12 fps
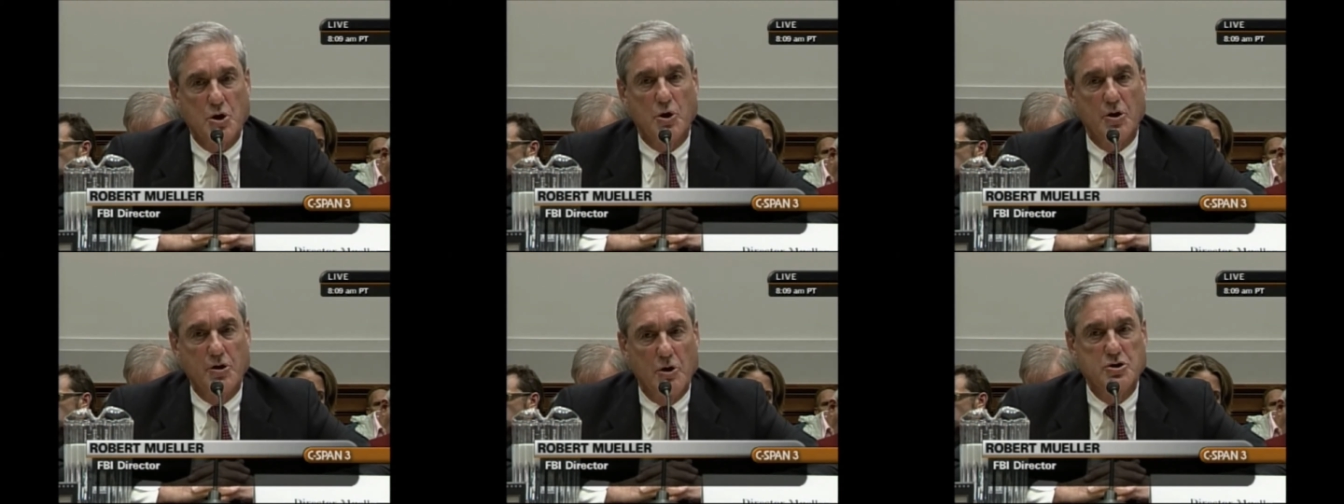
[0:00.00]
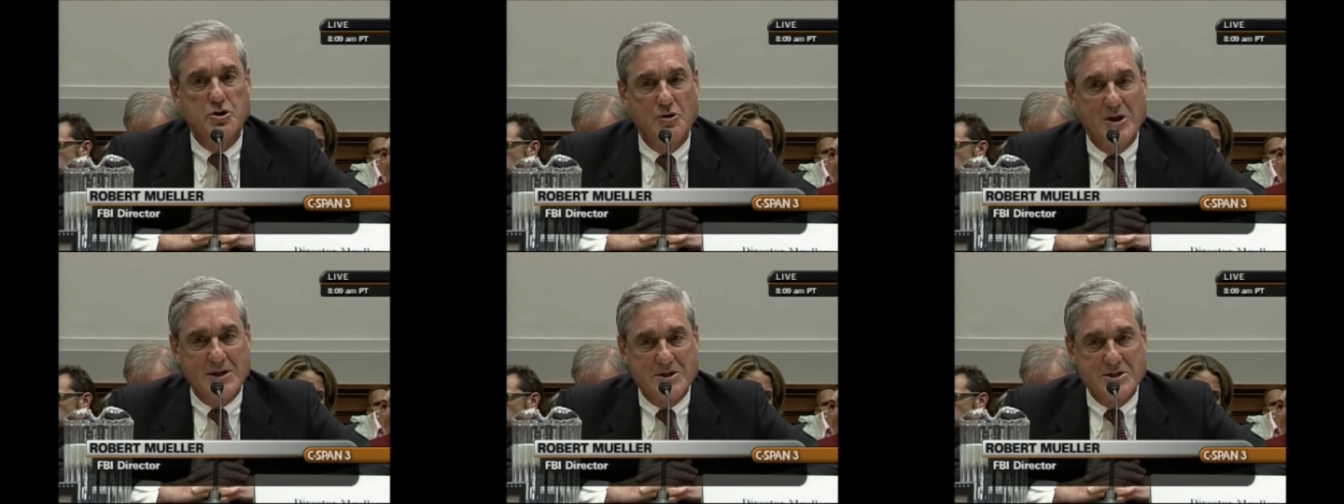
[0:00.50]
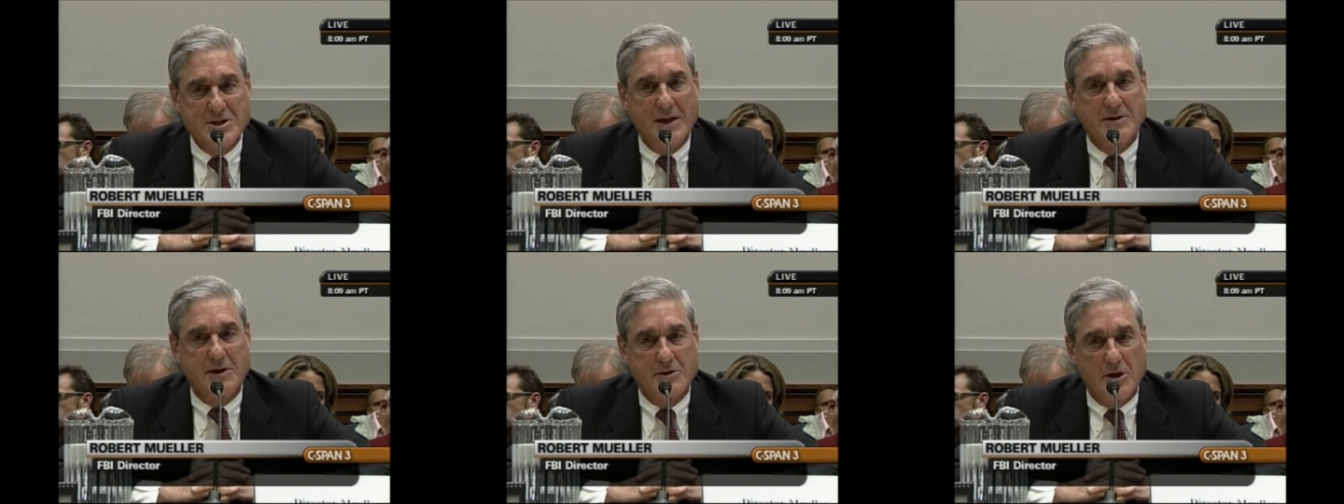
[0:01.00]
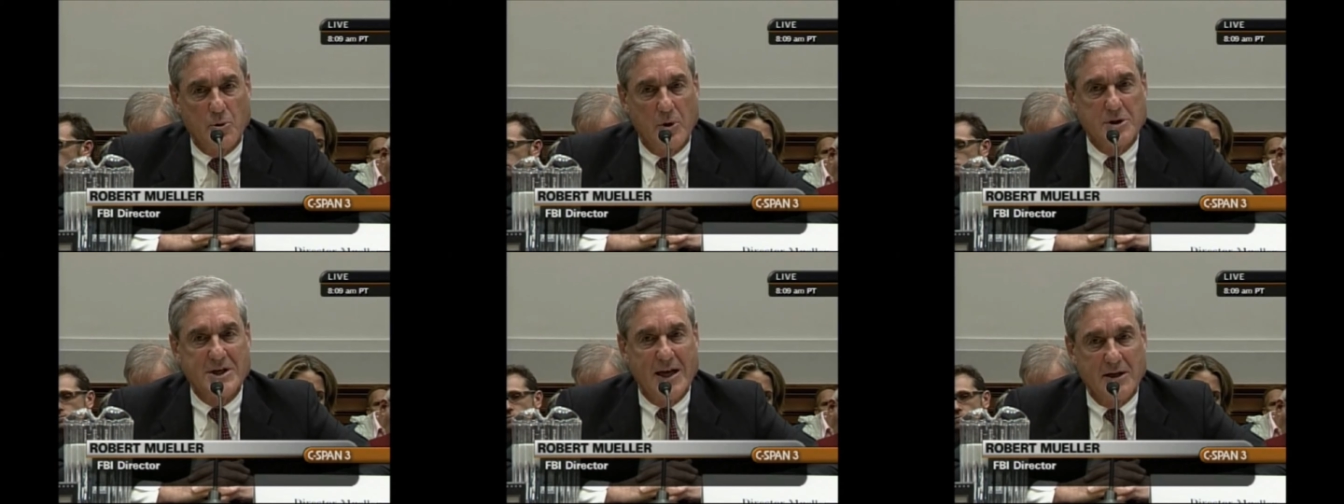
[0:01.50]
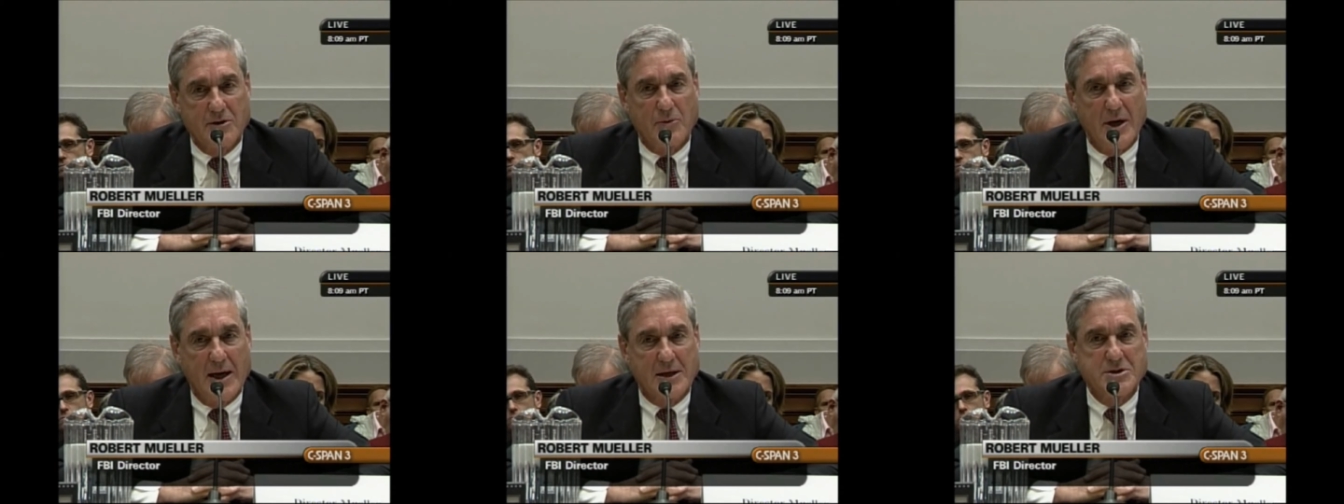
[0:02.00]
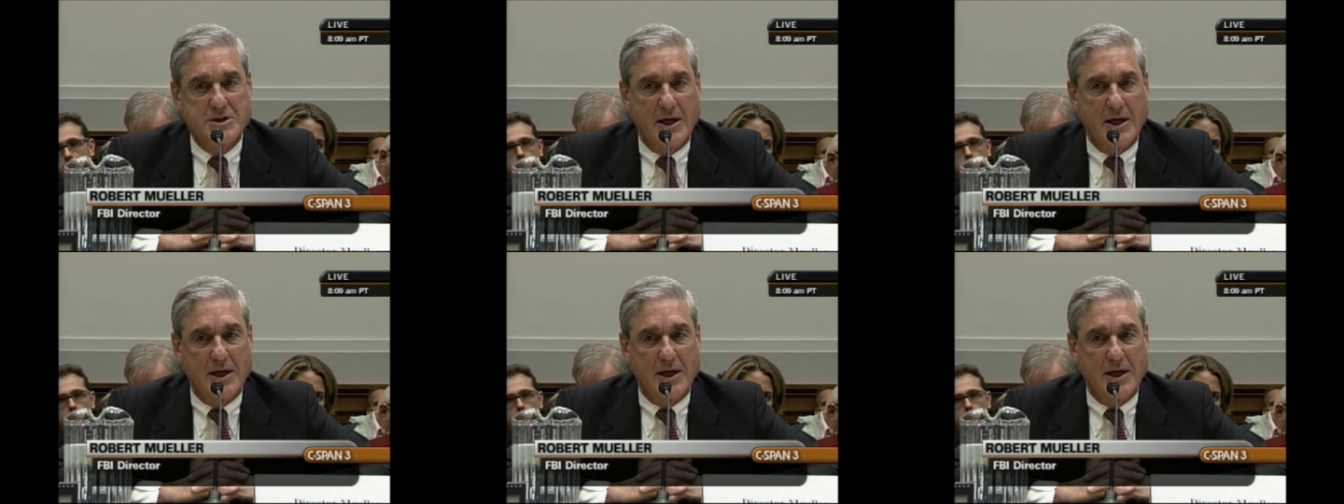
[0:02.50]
although to the extent that there was anthrax